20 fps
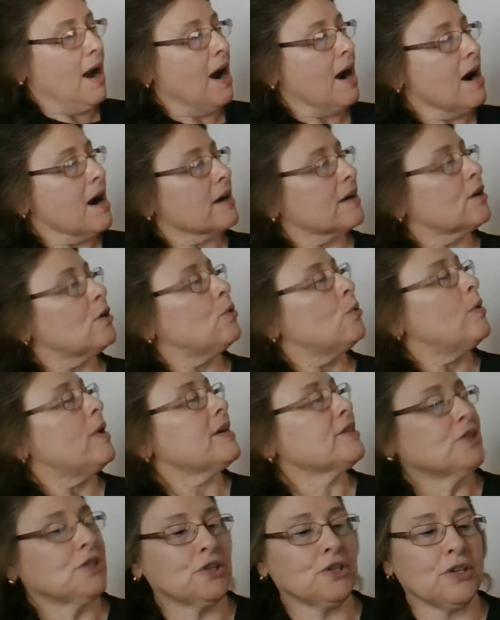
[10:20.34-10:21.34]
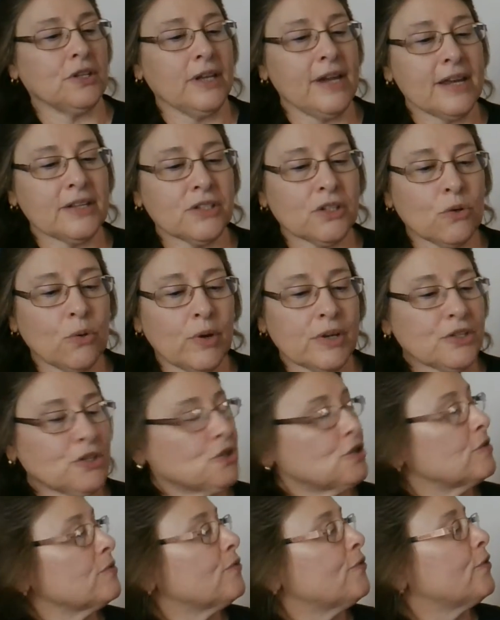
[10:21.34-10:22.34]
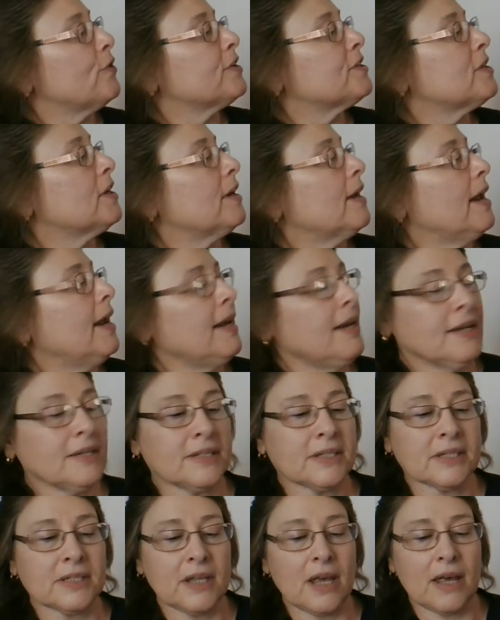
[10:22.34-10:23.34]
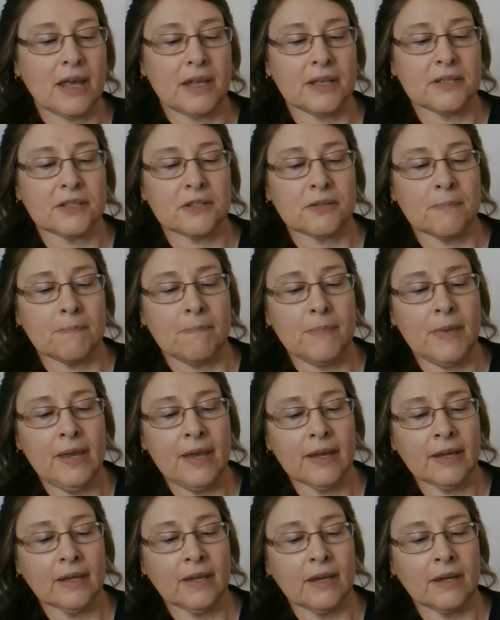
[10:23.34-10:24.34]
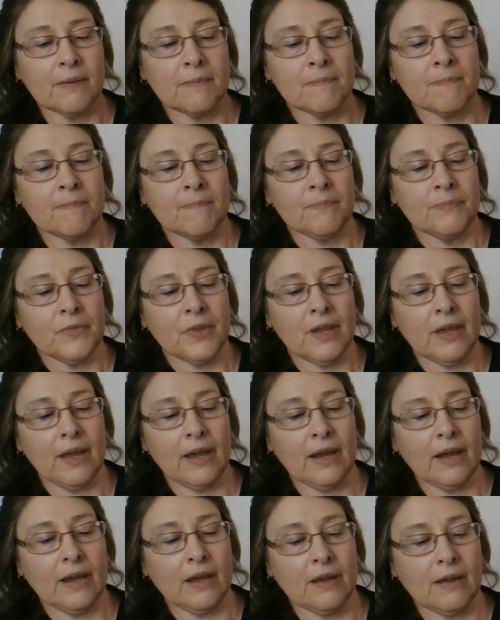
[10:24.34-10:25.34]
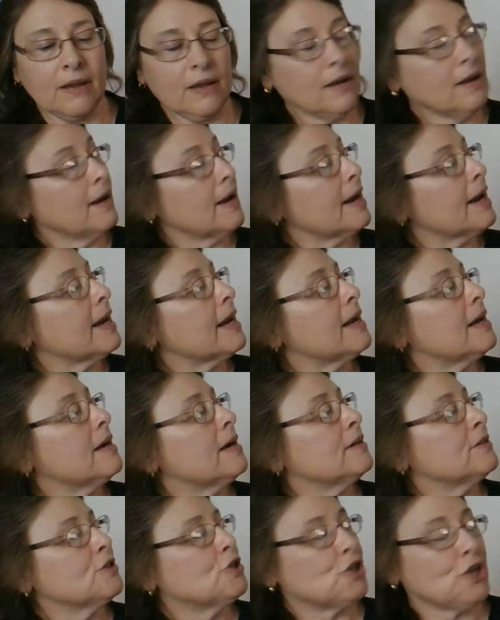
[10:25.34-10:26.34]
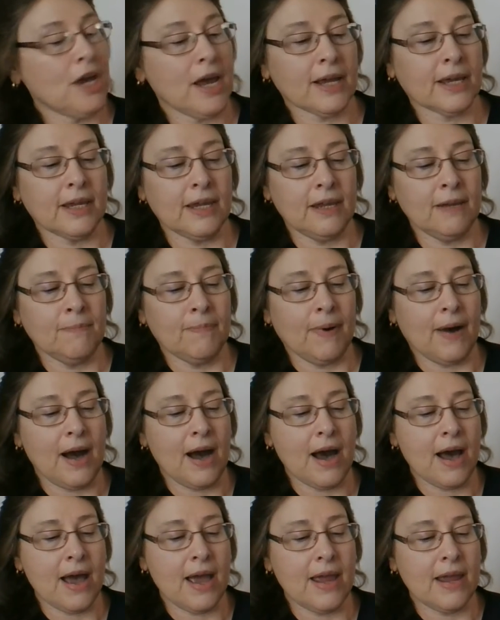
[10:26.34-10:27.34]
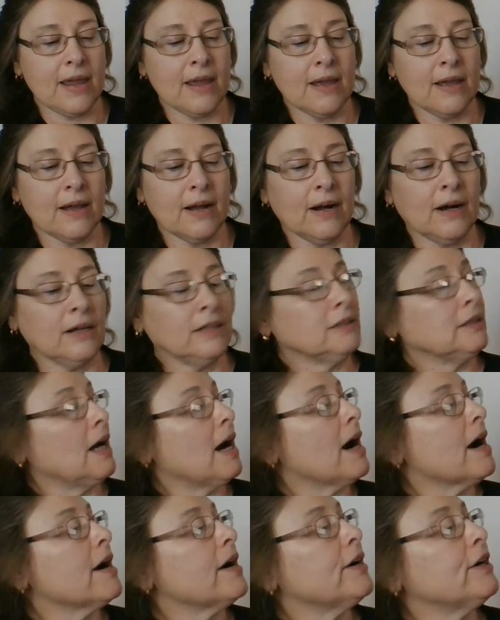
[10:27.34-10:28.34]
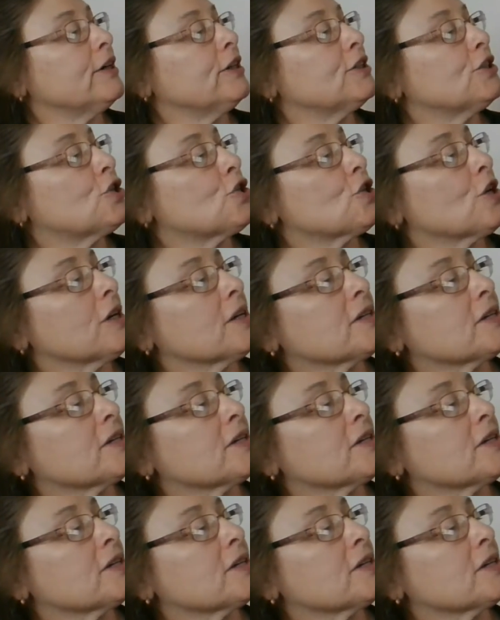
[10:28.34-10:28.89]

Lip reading: our last question for today, it says, Mick and Jackie buy a large